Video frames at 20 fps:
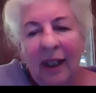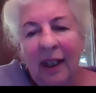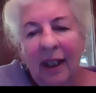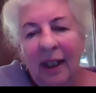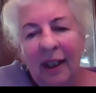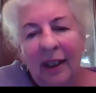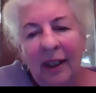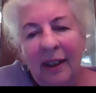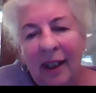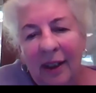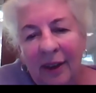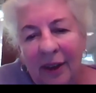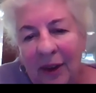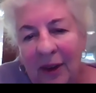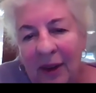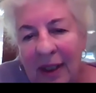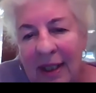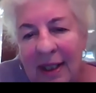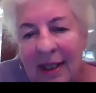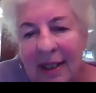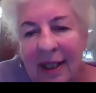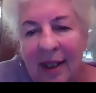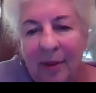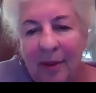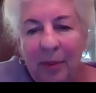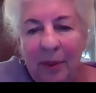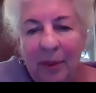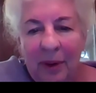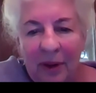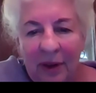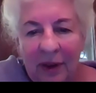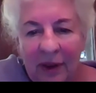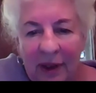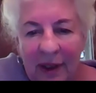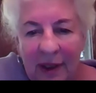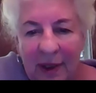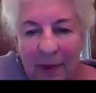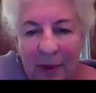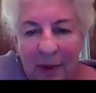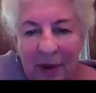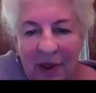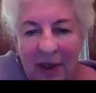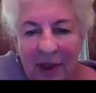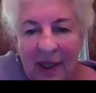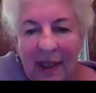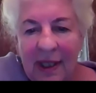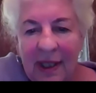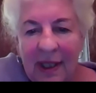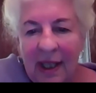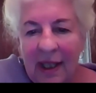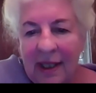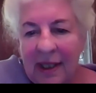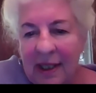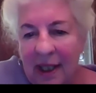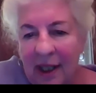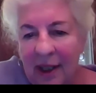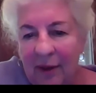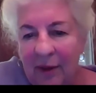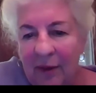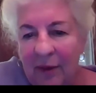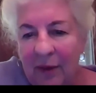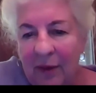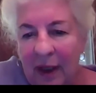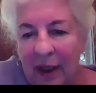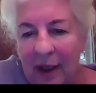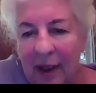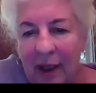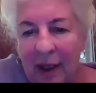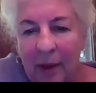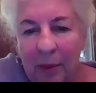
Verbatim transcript: Another example, this person says, of uh,